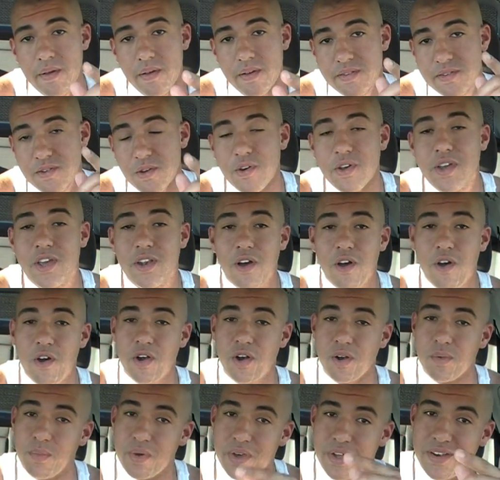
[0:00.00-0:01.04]
it's going to get
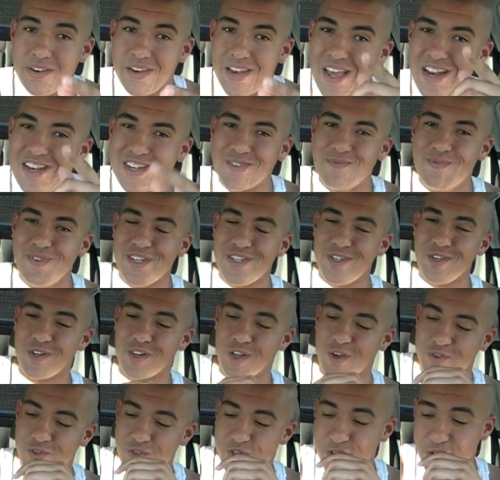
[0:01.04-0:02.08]
harder, but that just means you're
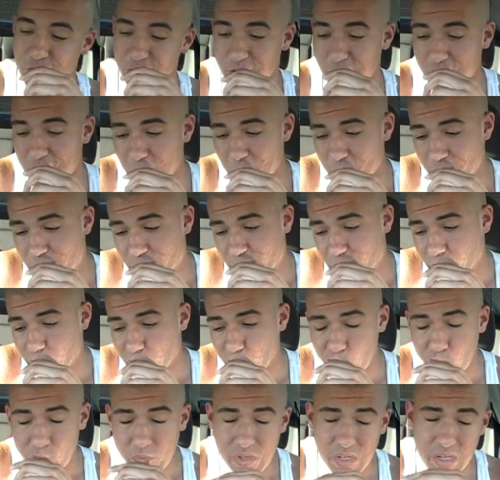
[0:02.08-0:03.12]
closer to your goal.
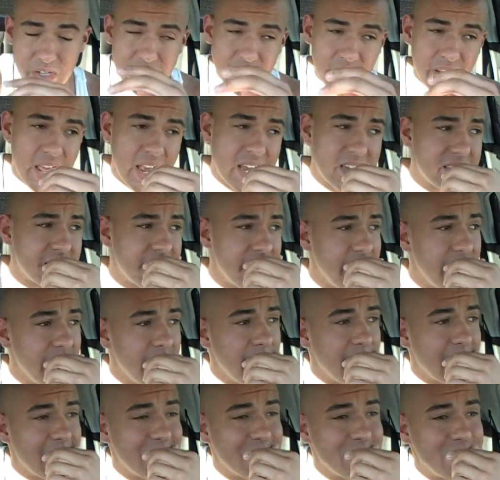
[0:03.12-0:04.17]
And the last
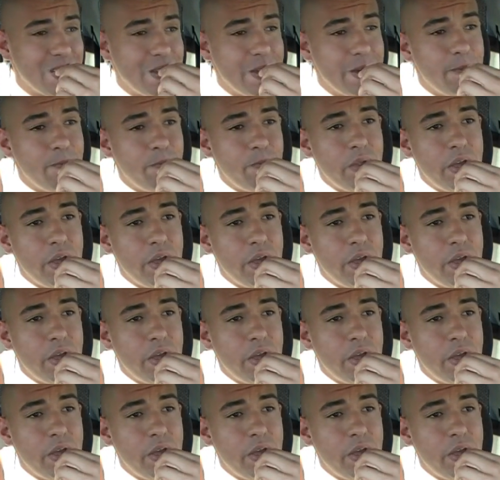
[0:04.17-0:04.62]
thing, like I said,